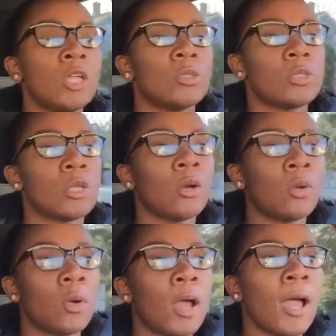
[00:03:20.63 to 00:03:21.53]

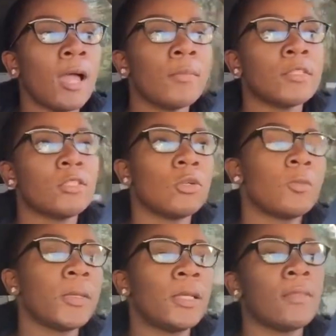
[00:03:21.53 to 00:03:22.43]
So I'm
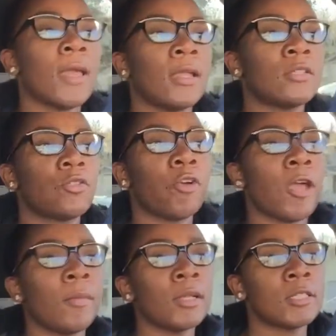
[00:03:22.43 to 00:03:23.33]
assuming that it's
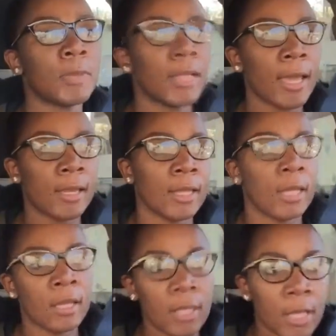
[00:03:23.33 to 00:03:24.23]
grandma's spaghetti,